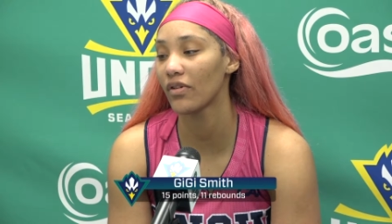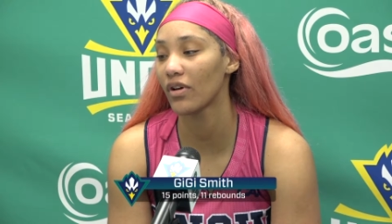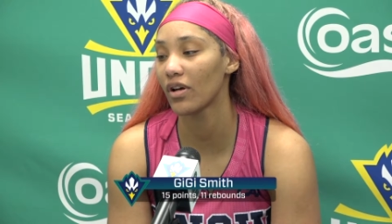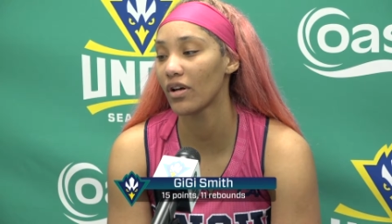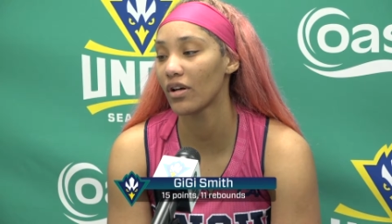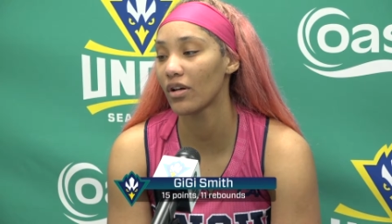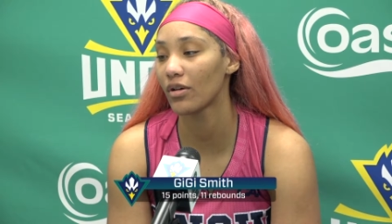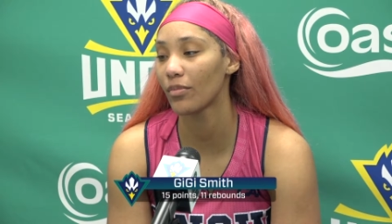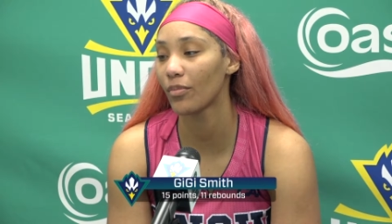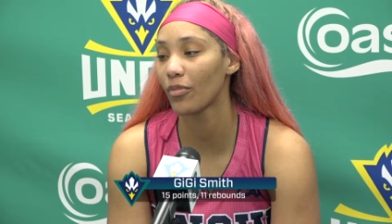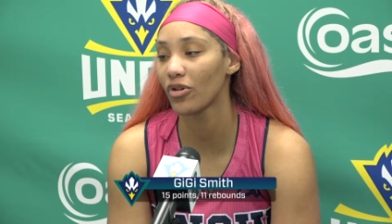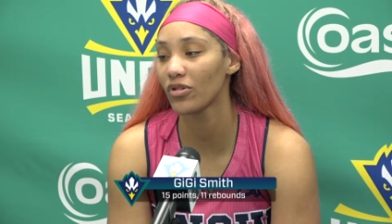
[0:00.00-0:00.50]

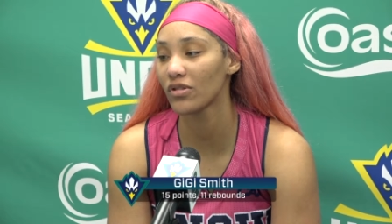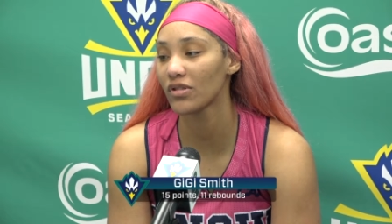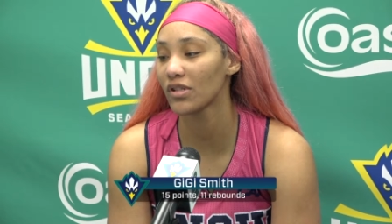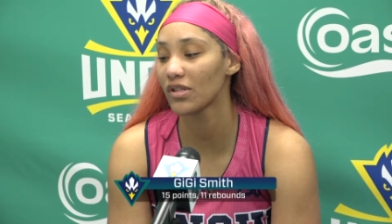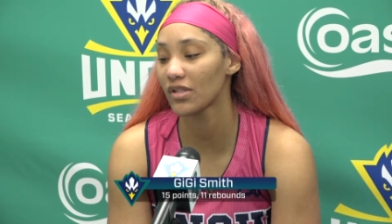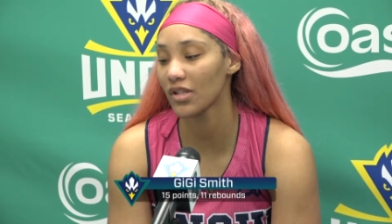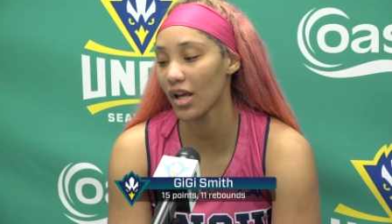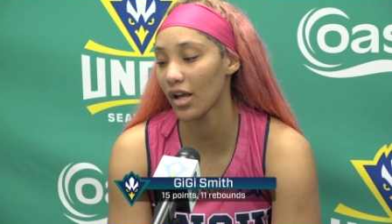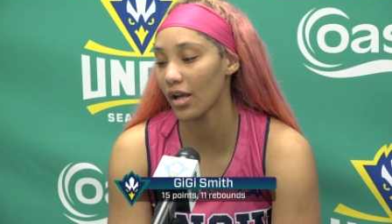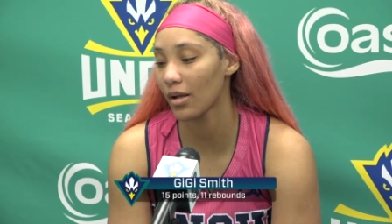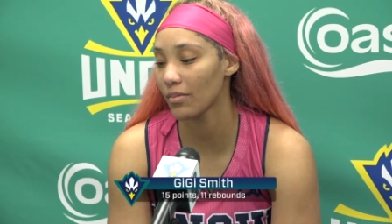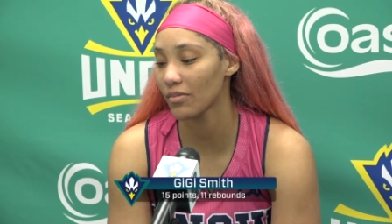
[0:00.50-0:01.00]
Uh, most of
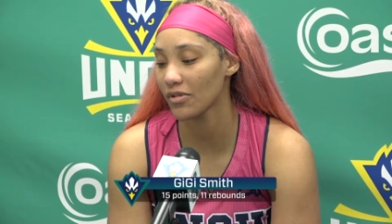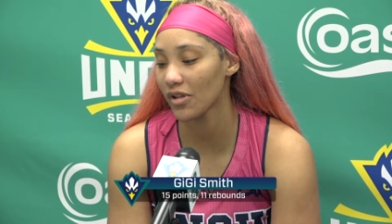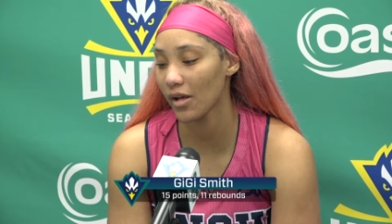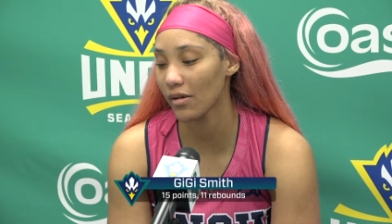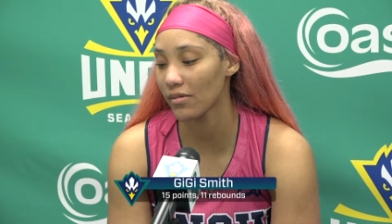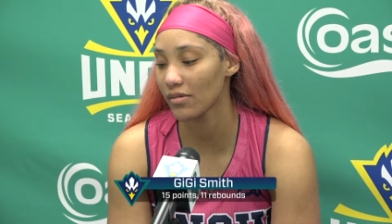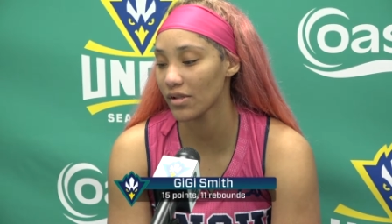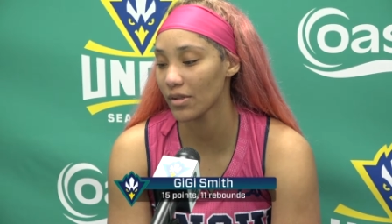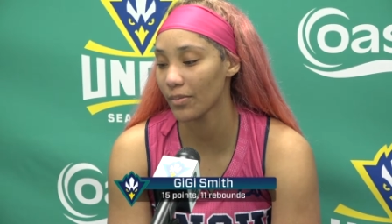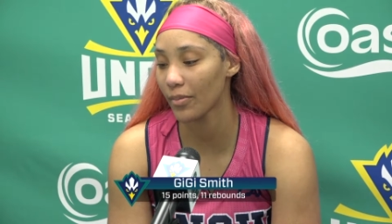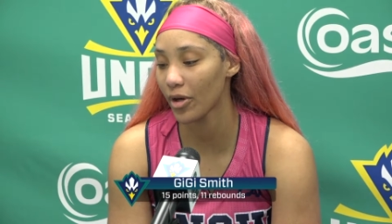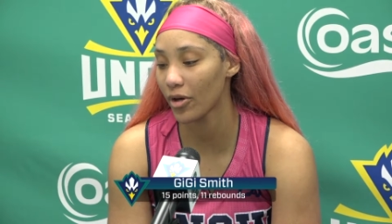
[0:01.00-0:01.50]
the times I
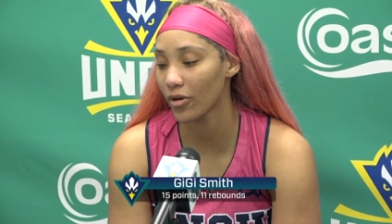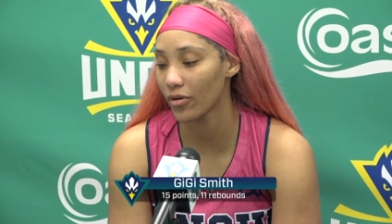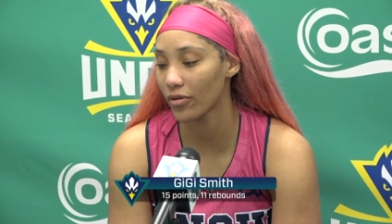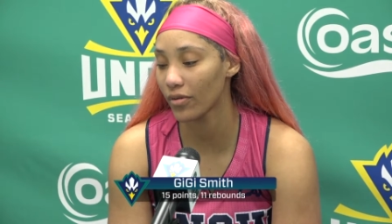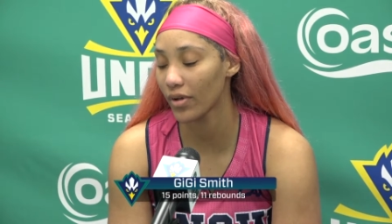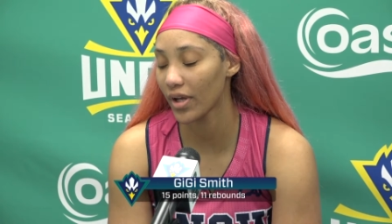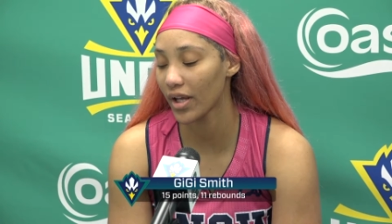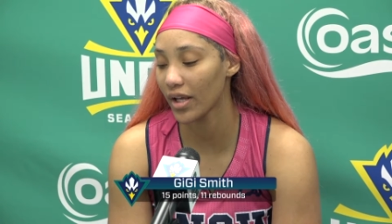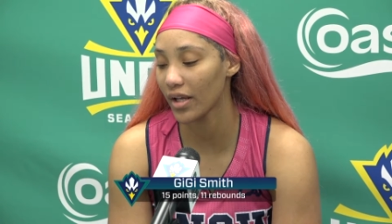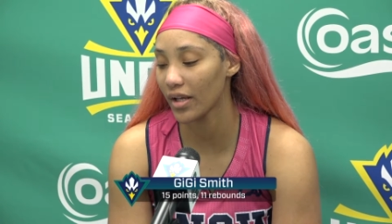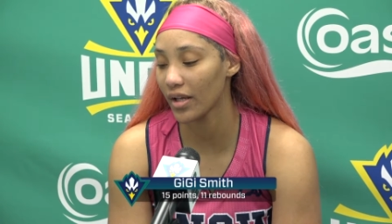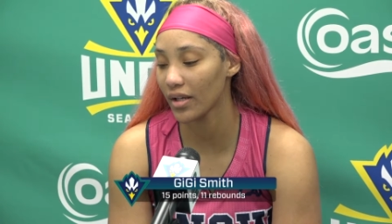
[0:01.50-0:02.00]
was in my own
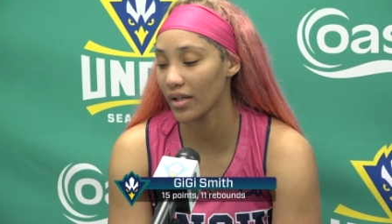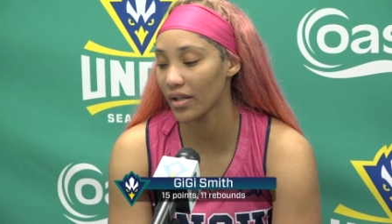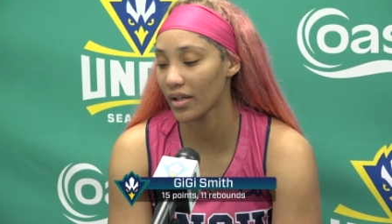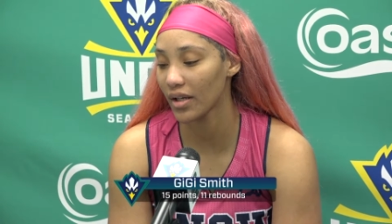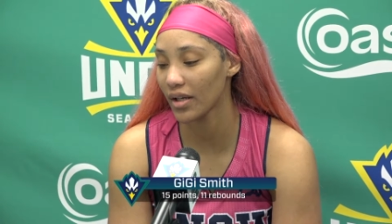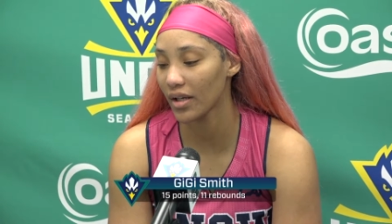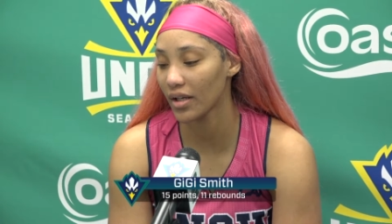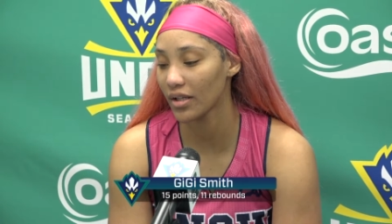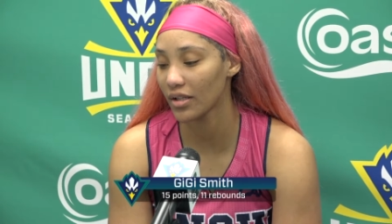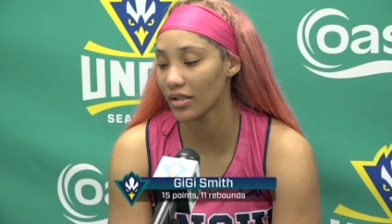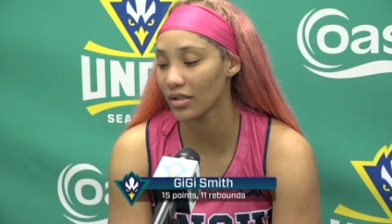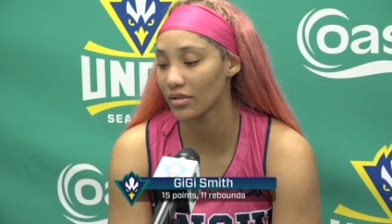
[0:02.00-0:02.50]
head
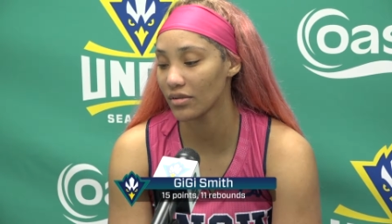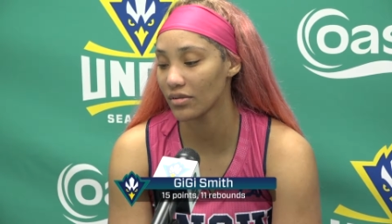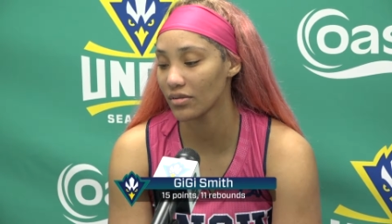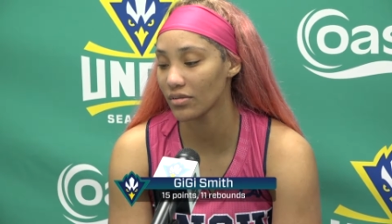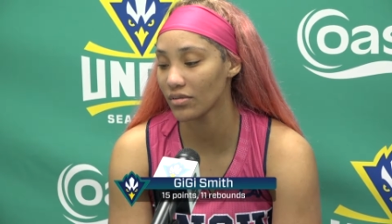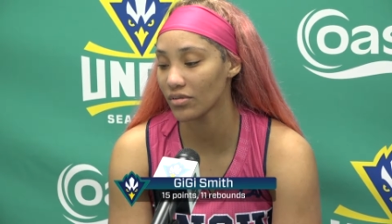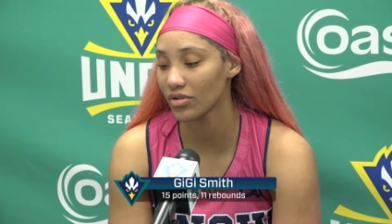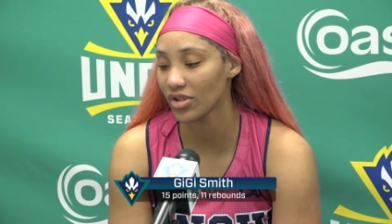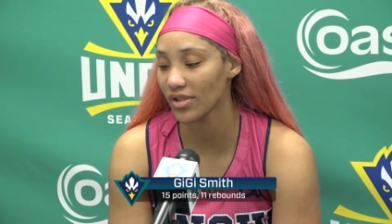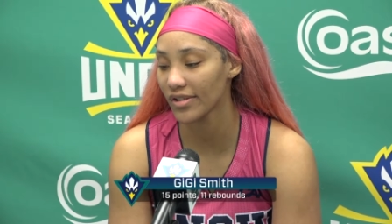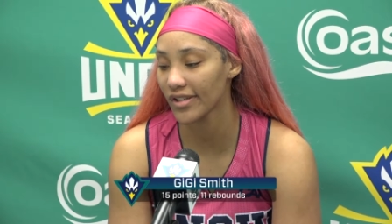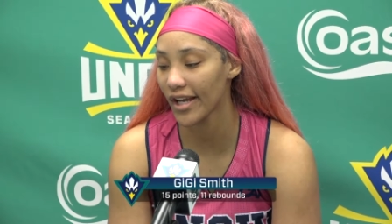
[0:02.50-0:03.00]
and
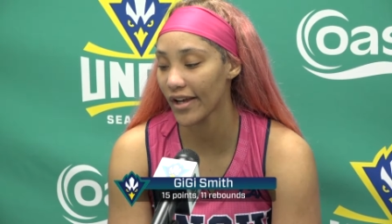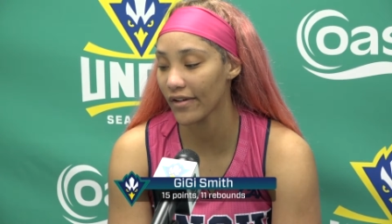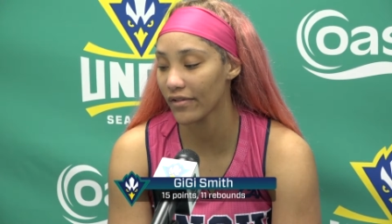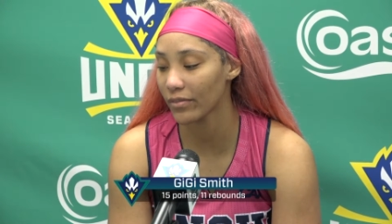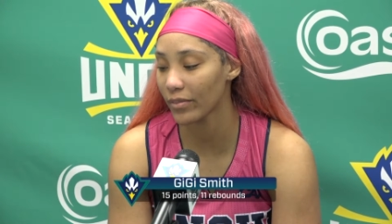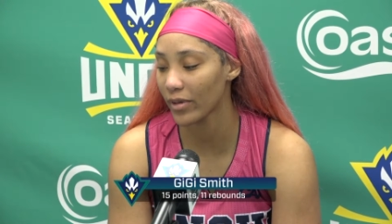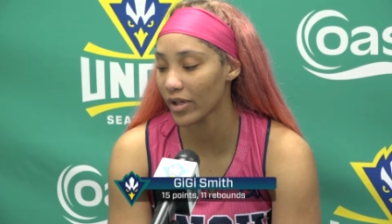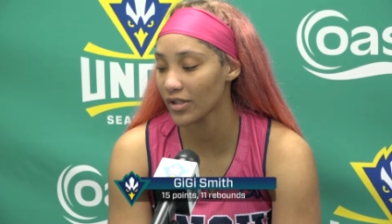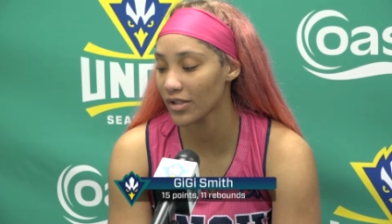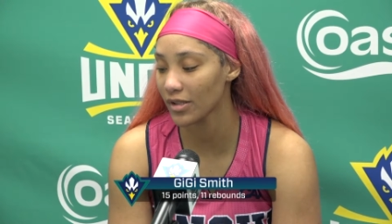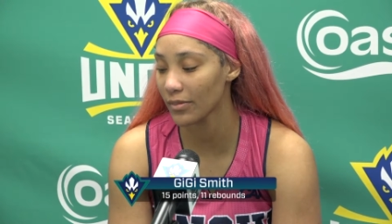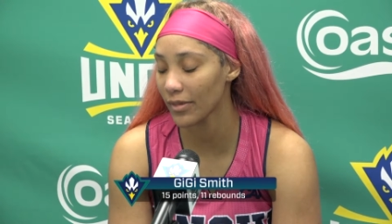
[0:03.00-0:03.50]
just having
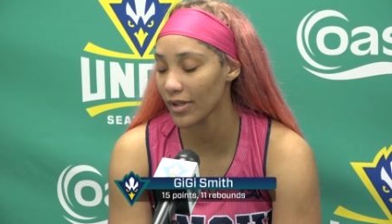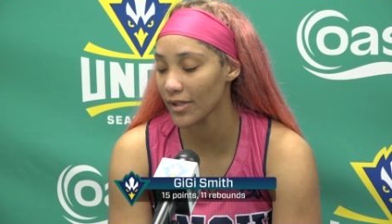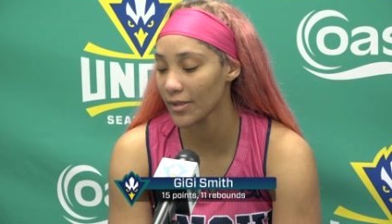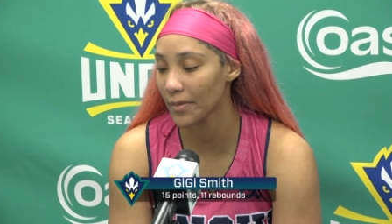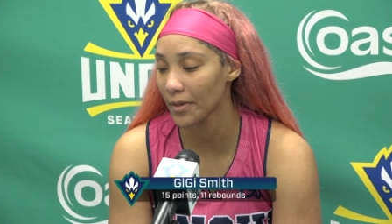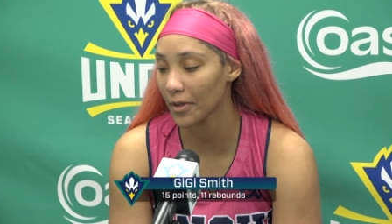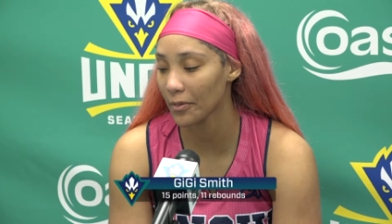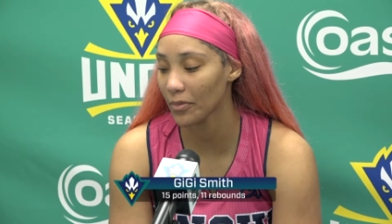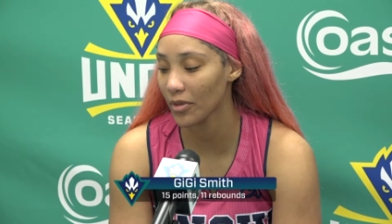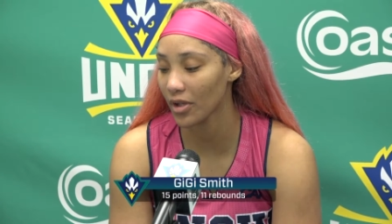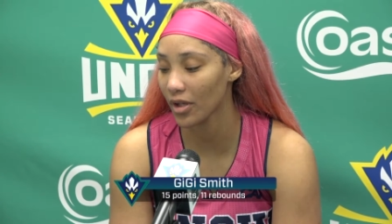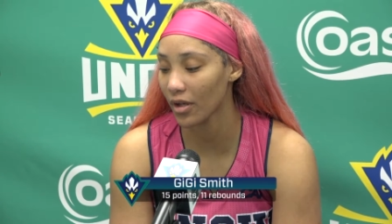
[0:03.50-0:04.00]
my teammates
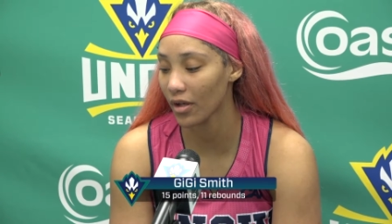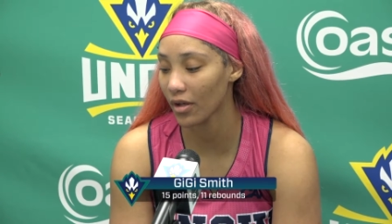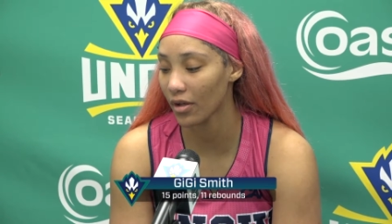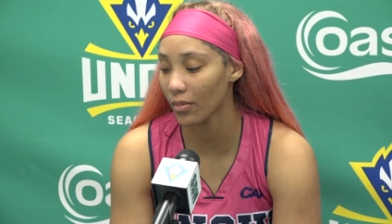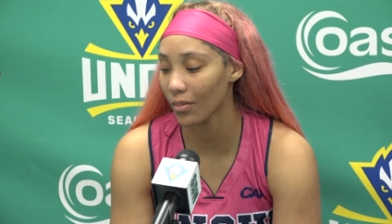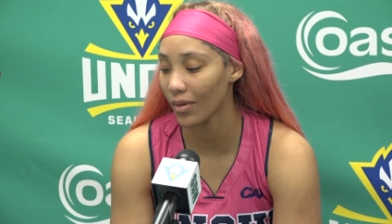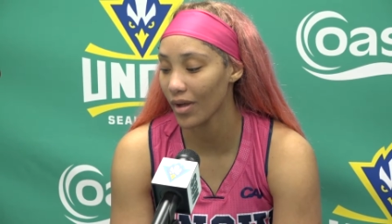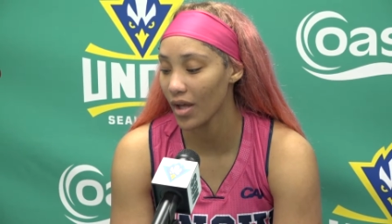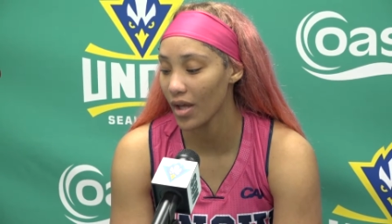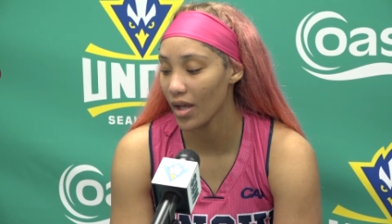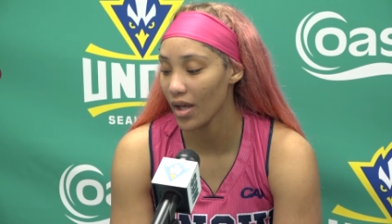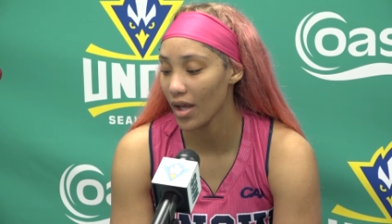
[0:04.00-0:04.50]
pick me up.